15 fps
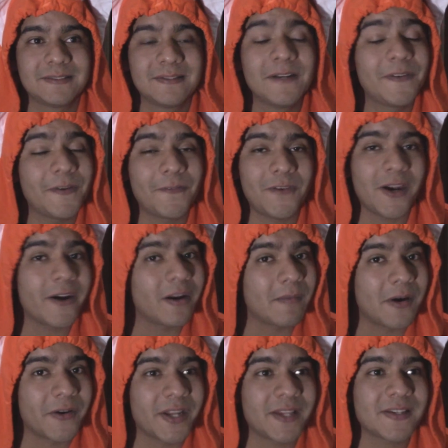Really feel flattered
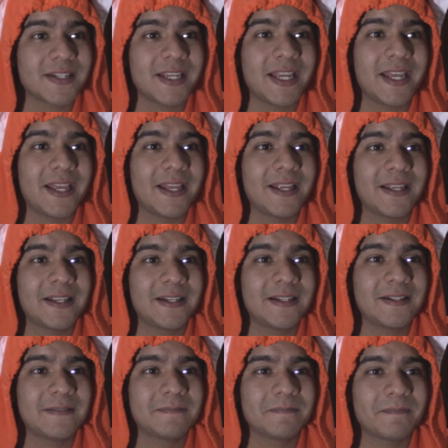about it. I
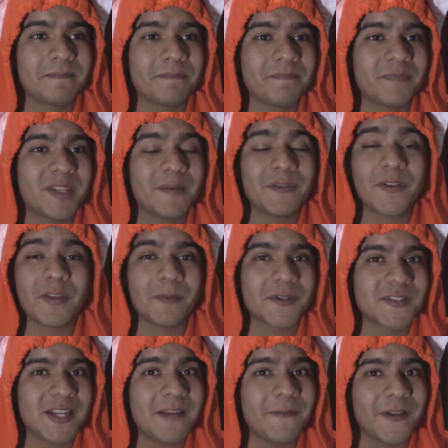have nothing more to
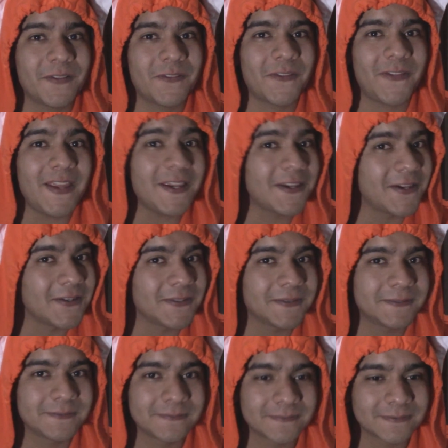say, but thank
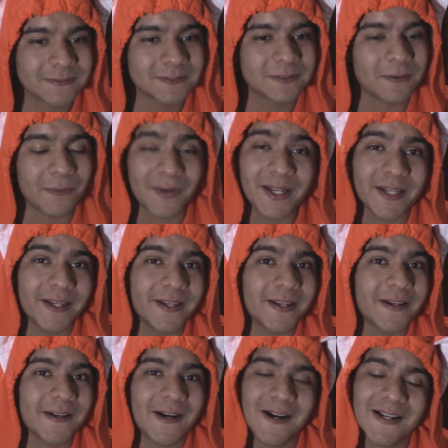you. Really
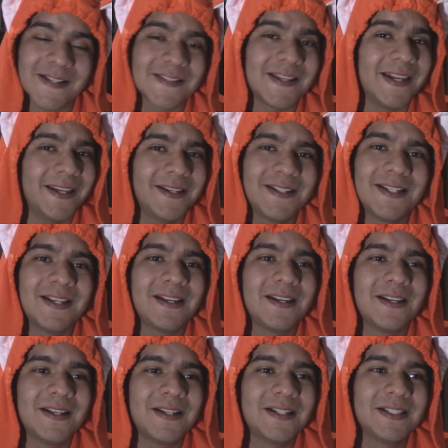and honestly.
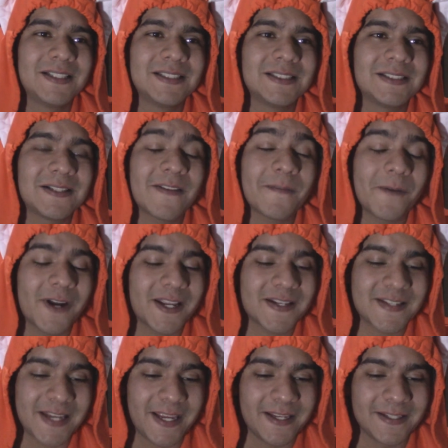Nothing more I can
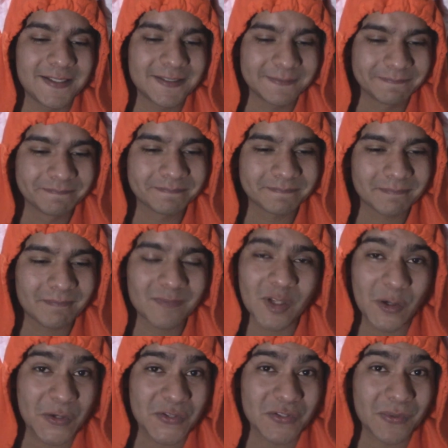say. I'm
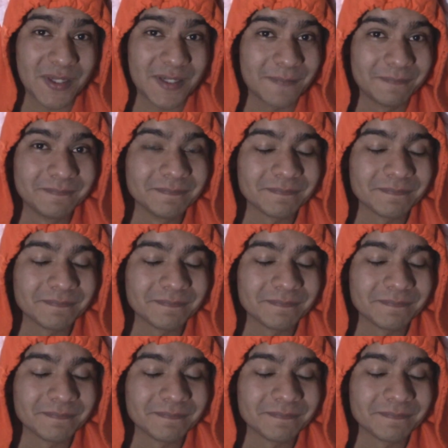not used to it.